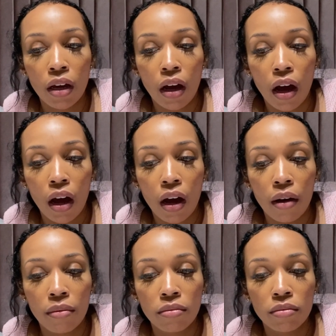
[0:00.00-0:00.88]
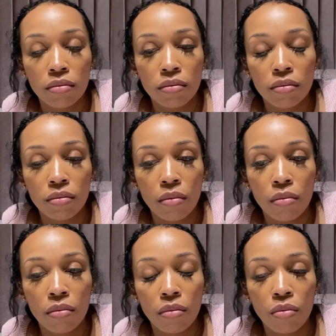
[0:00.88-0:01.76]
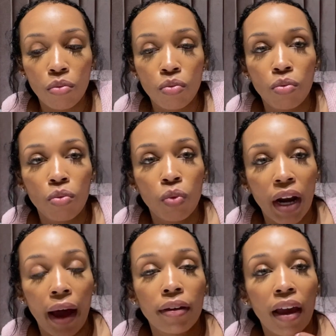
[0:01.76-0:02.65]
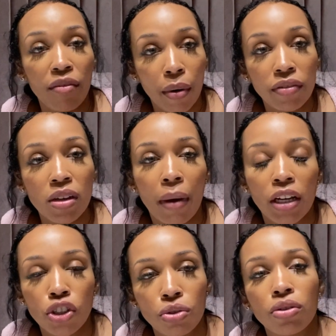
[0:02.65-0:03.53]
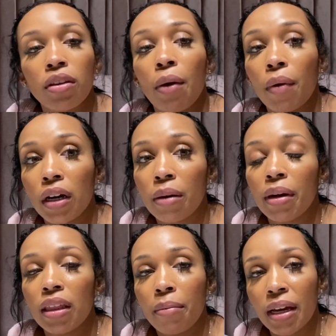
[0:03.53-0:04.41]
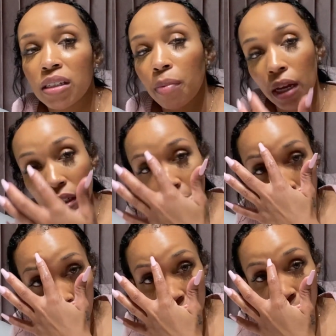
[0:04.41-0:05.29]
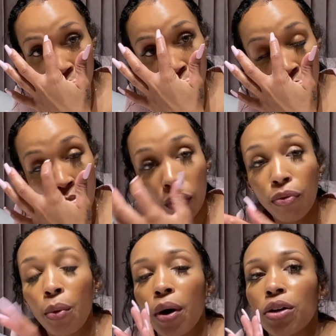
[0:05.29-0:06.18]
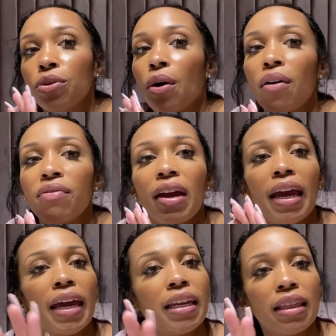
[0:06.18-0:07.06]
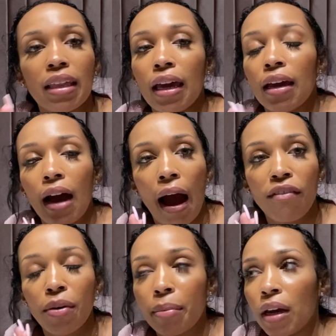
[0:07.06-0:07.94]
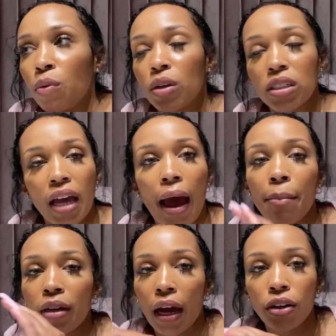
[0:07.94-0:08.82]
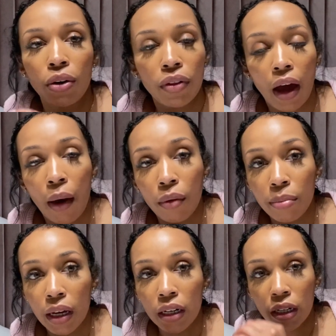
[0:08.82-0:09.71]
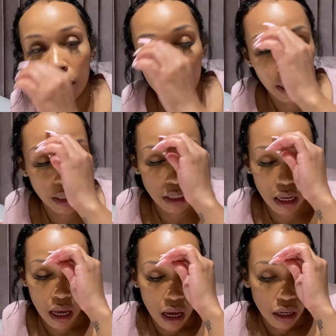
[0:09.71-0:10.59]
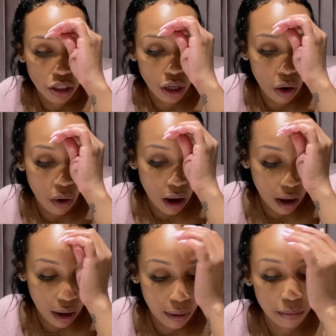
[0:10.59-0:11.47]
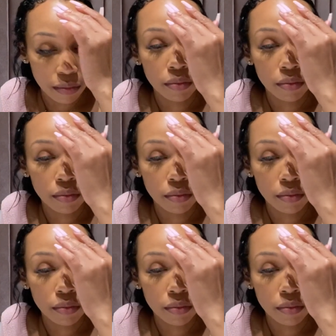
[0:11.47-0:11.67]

when I gave birth to my children, they were going to be in the best place possible for, you know, if anything, God forbid, was to happen, I know that I would be in a good place. So